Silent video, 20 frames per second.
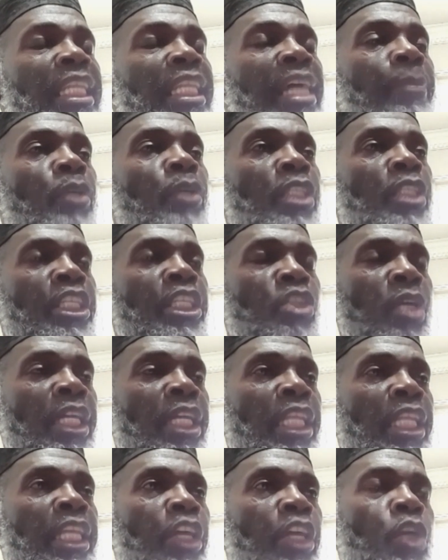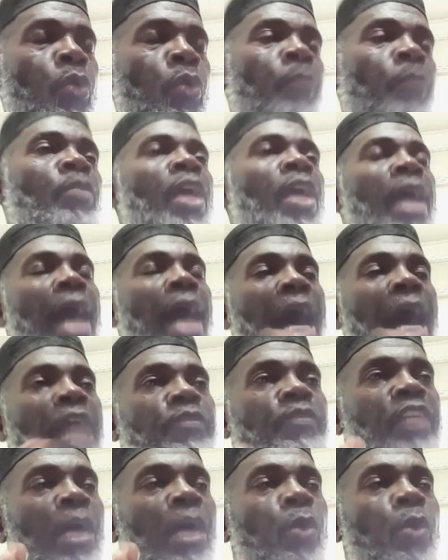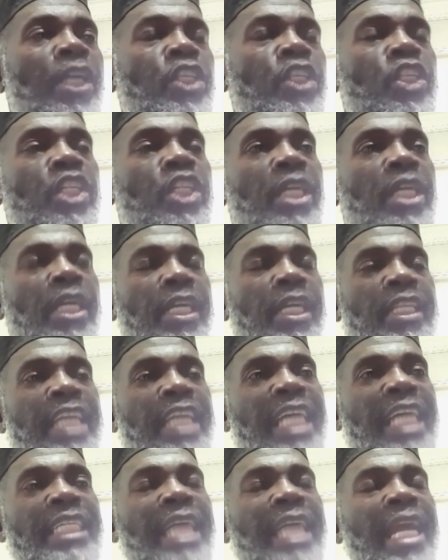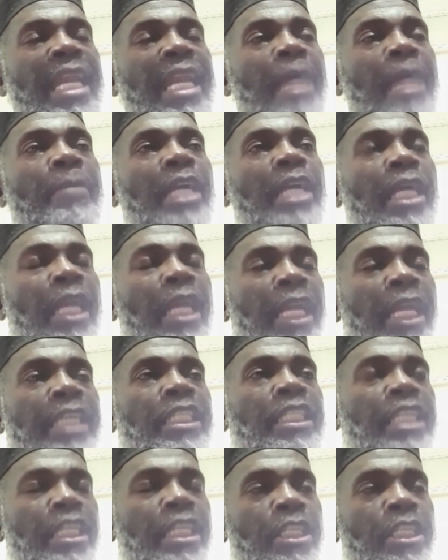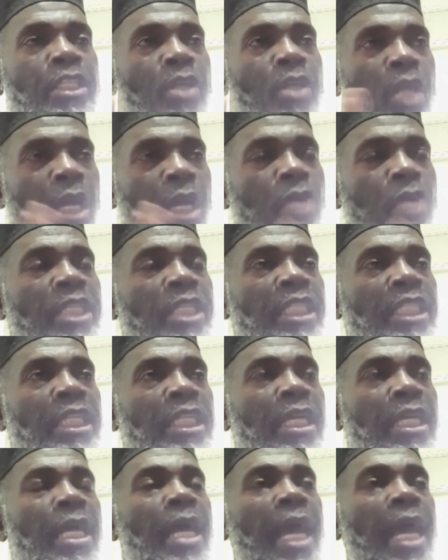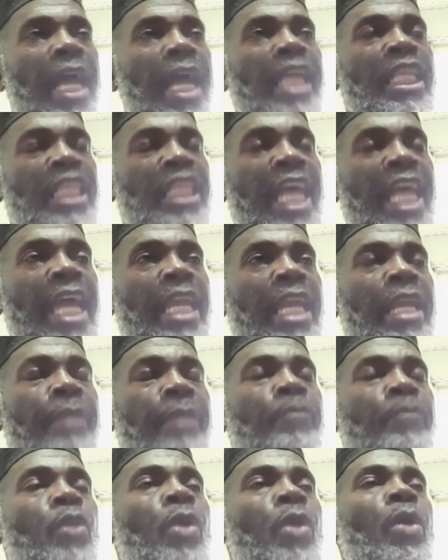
their position in the queue. After which, that dynamic list is closed, and then